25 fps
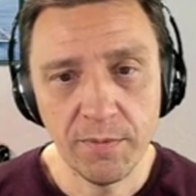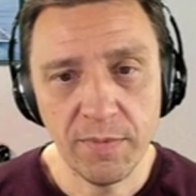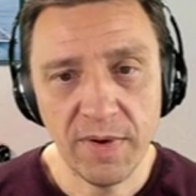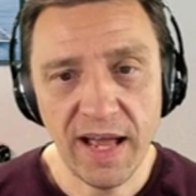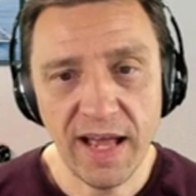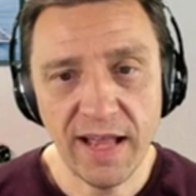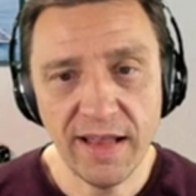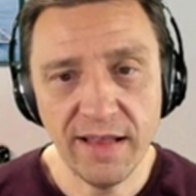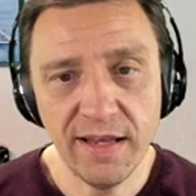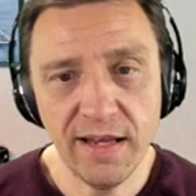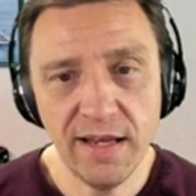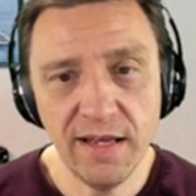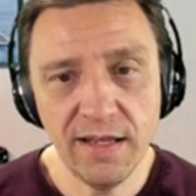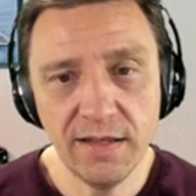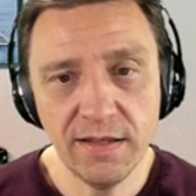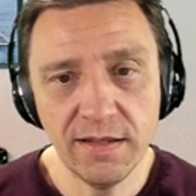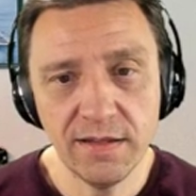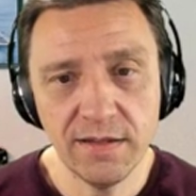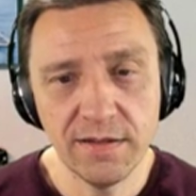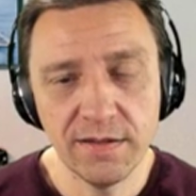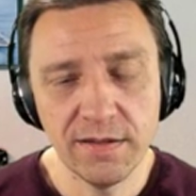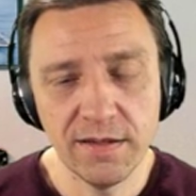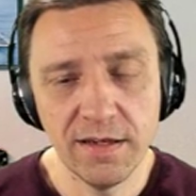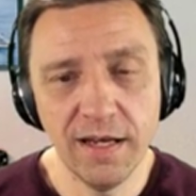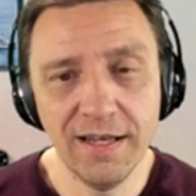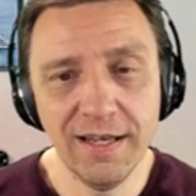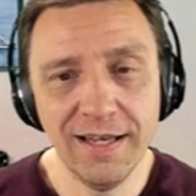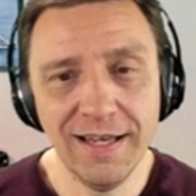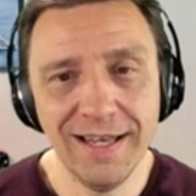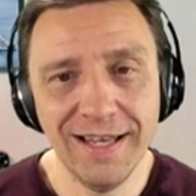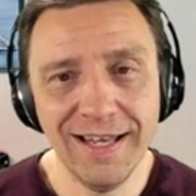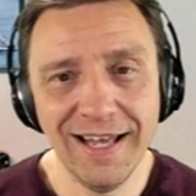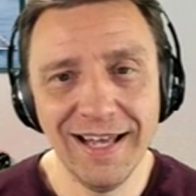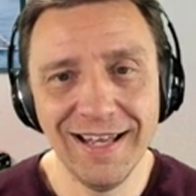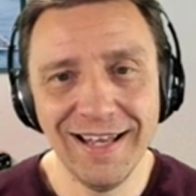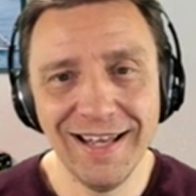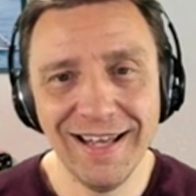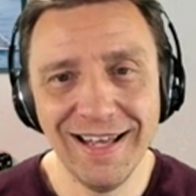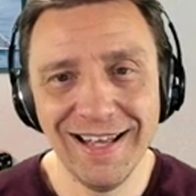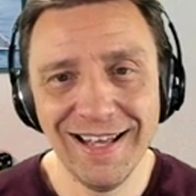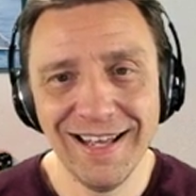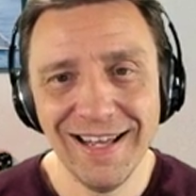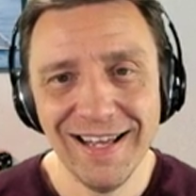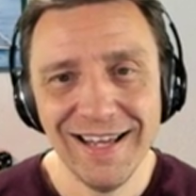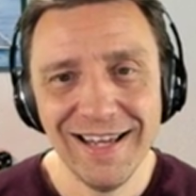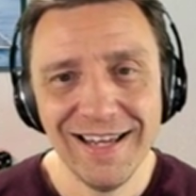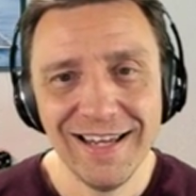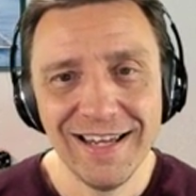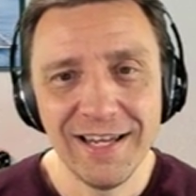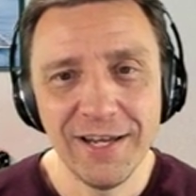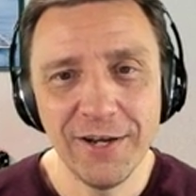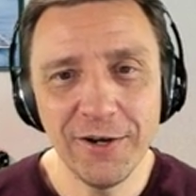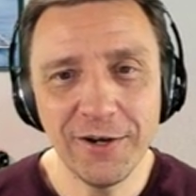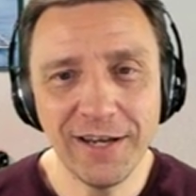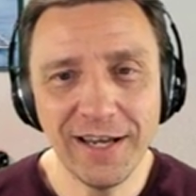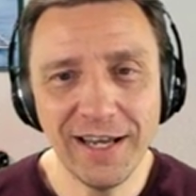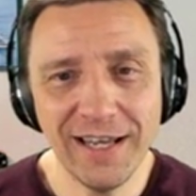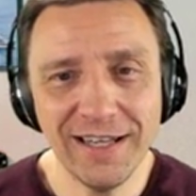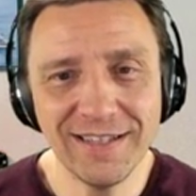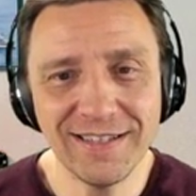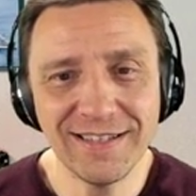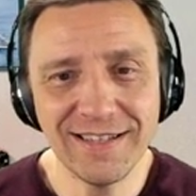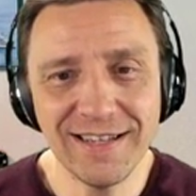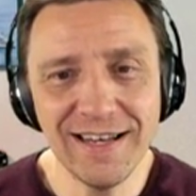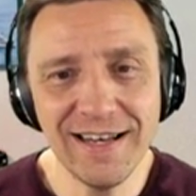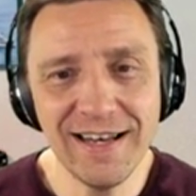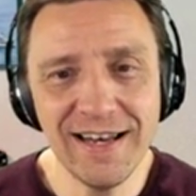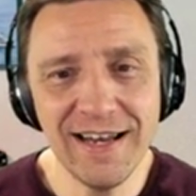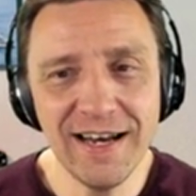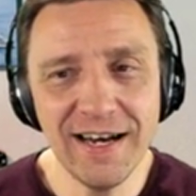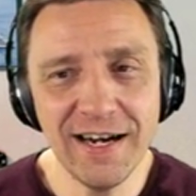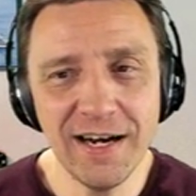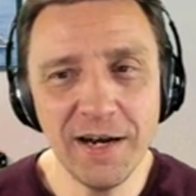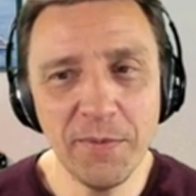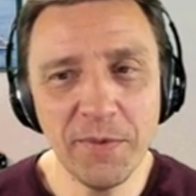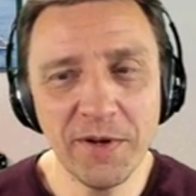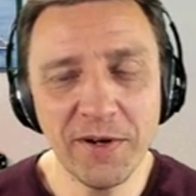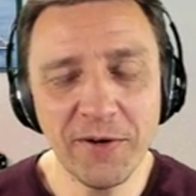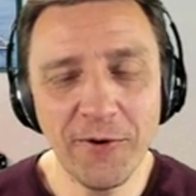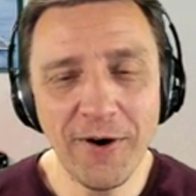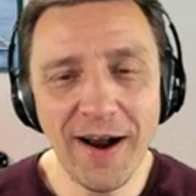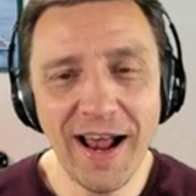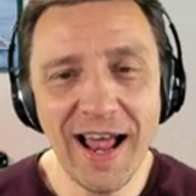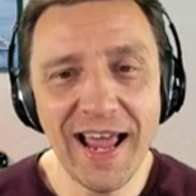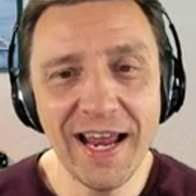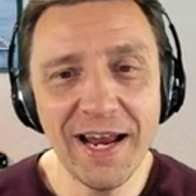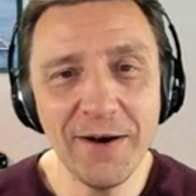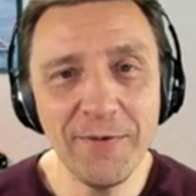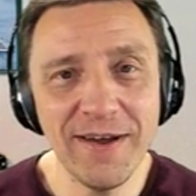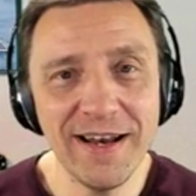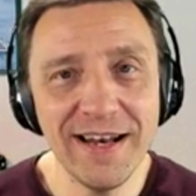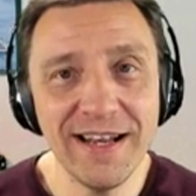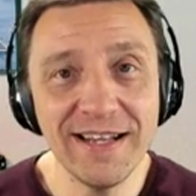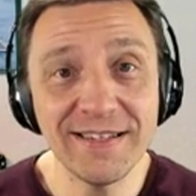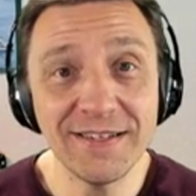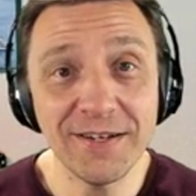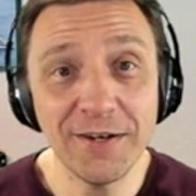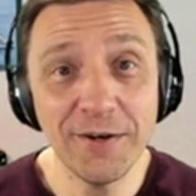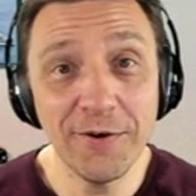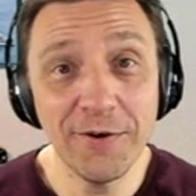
Bandit. You can still hear him crying when he's